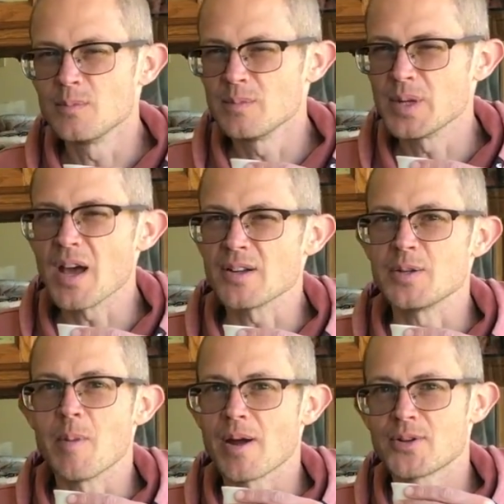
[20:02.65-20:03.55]
but not too
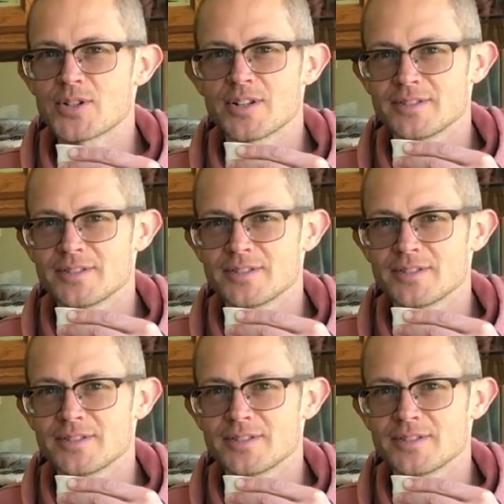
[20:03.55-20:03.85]
much.